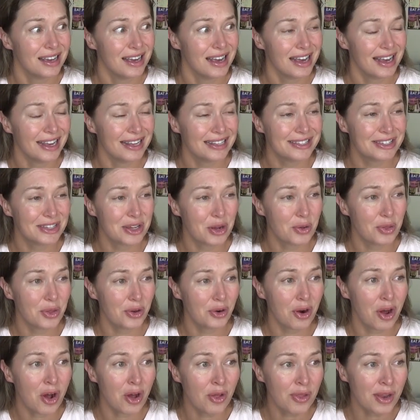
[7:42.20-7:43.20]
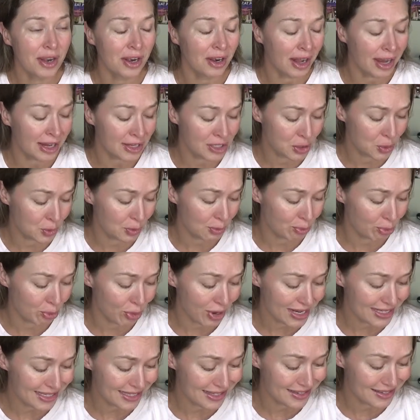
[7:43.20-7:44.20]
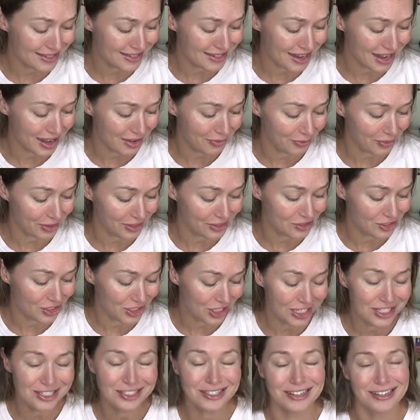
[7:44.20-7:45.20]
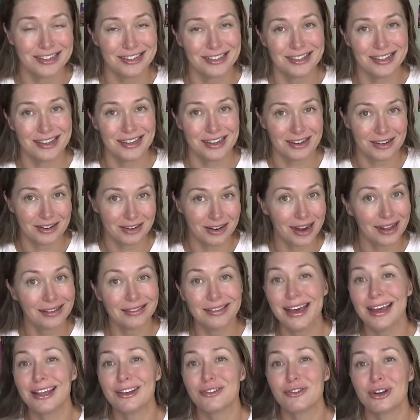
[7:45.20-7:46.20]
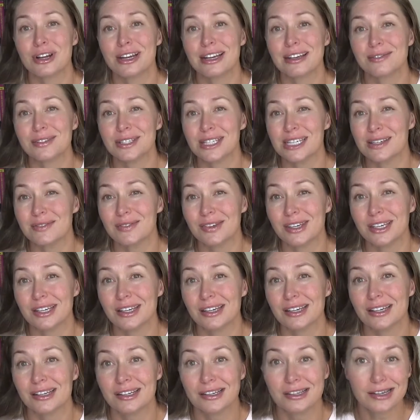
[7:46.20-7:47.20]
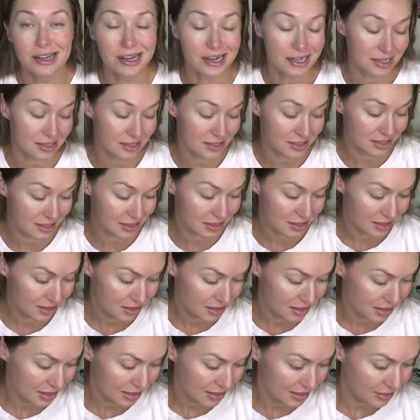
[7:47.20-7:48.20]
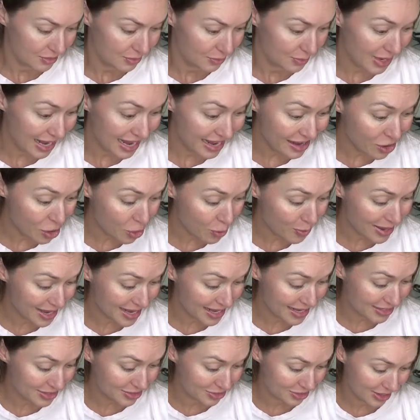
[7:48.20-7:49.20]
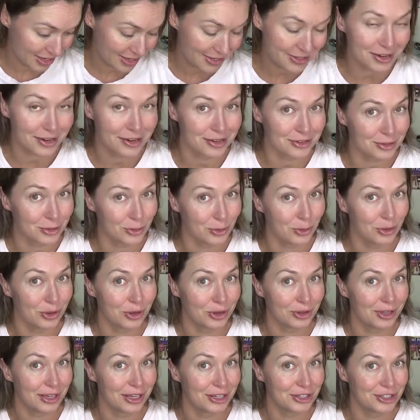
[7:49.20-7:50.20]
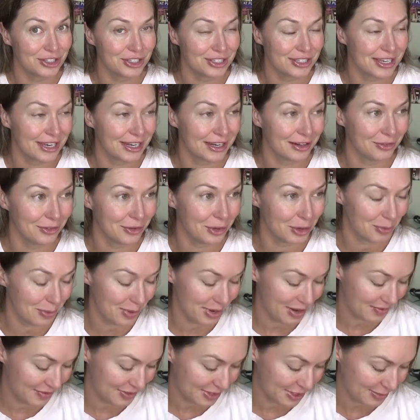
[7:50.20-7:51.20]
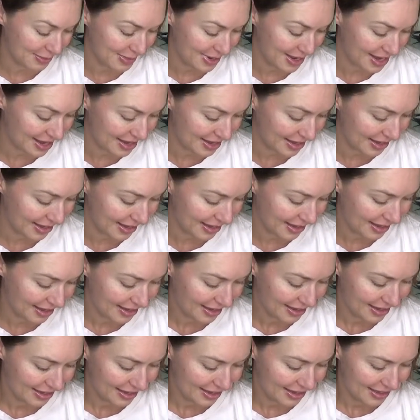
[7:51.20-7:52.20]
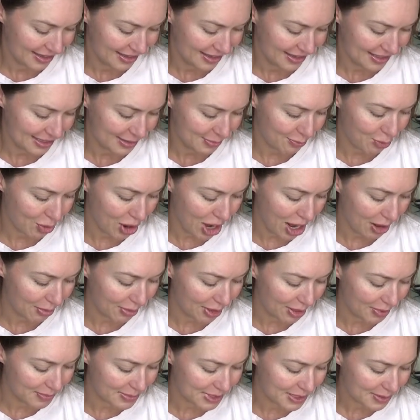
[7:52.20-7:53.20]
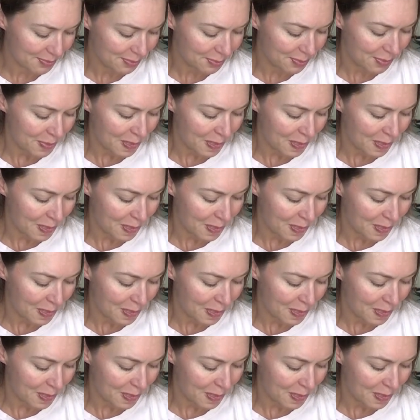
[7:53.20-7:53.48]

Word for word: And so they're all there like doing press and stuff, and she is not there. And that drives Yvie nuts. So Naomi is starting to also look like she's got a little bit of some high, some problems.